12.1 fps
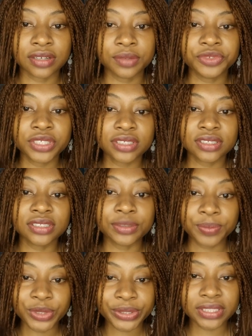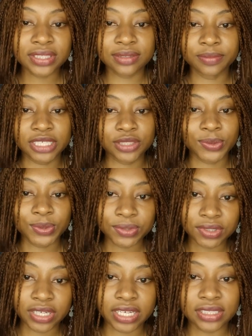written deployed smart
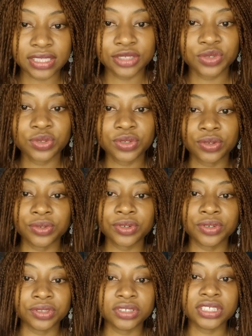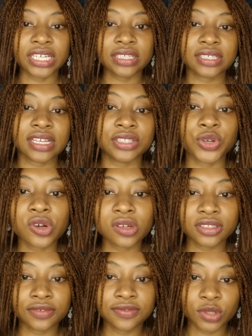contract into your own contract, and all
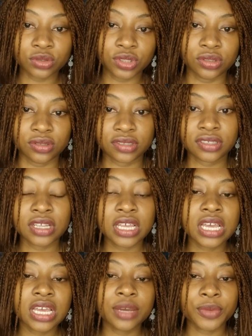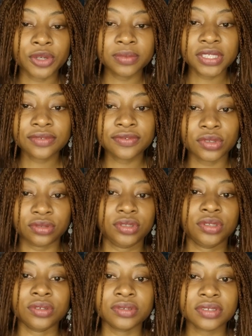the functions, public
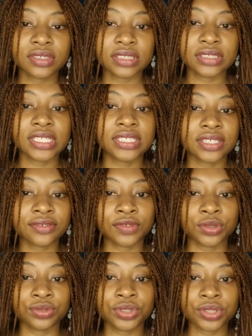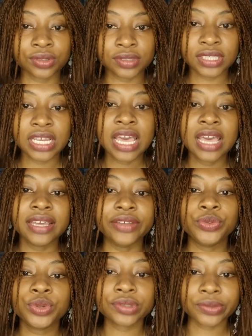functions, internal functions
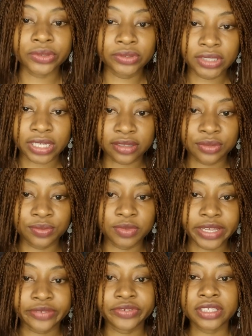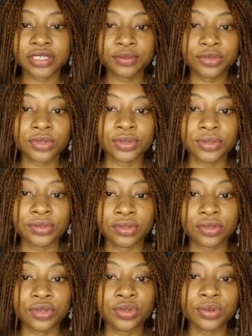in those contracts will be available to you
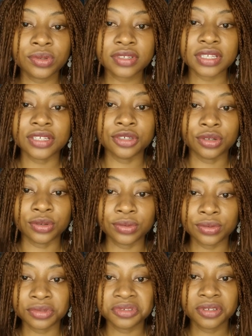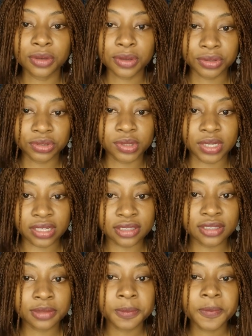to use in your own contract.